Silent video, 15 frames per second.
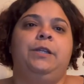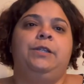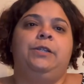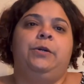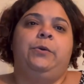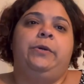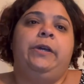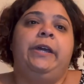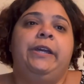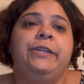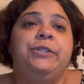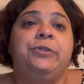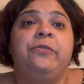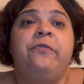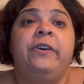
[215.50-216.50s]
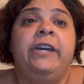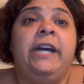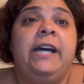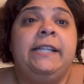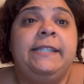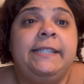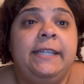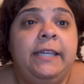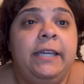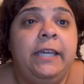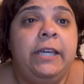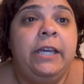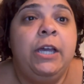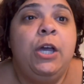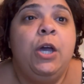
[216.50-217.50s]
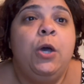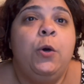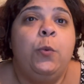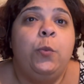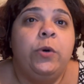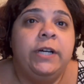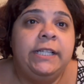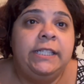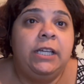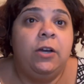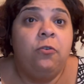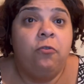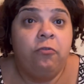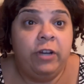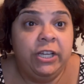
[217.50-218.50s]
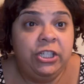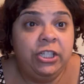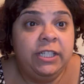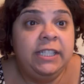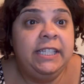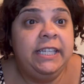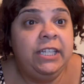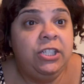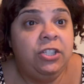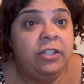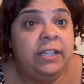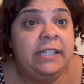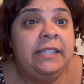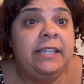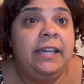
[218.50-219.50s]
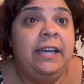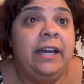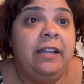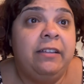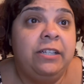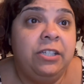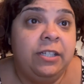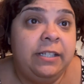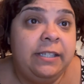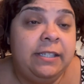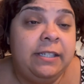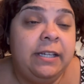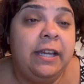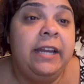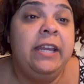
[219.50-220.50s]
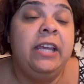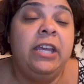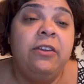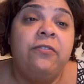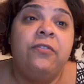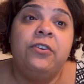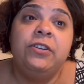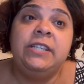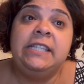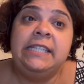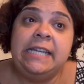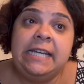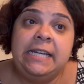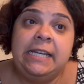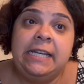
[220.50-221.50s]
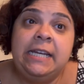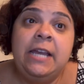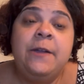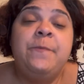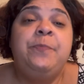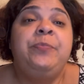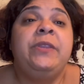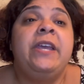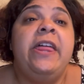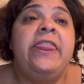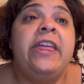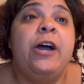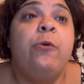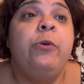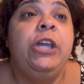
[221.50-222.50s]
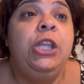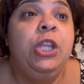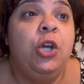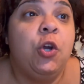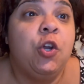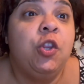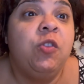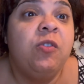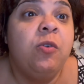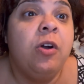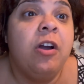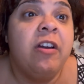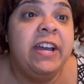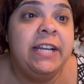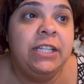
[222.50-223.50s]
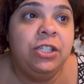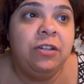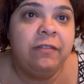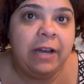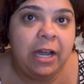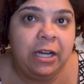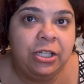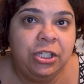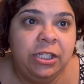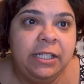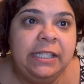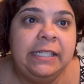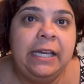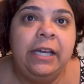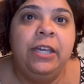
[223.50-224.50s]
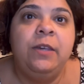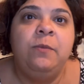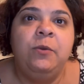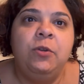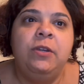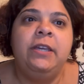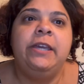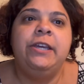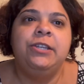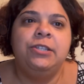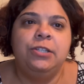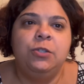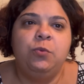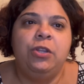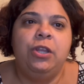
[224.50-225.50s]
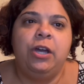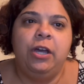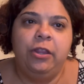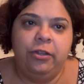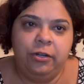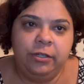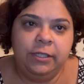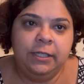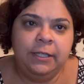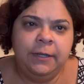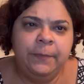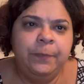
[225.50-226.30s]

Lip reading: Okay, so Vygotsky was a Russian teacher and psychologist, and he first stated that we learn through our interactions and communications with others.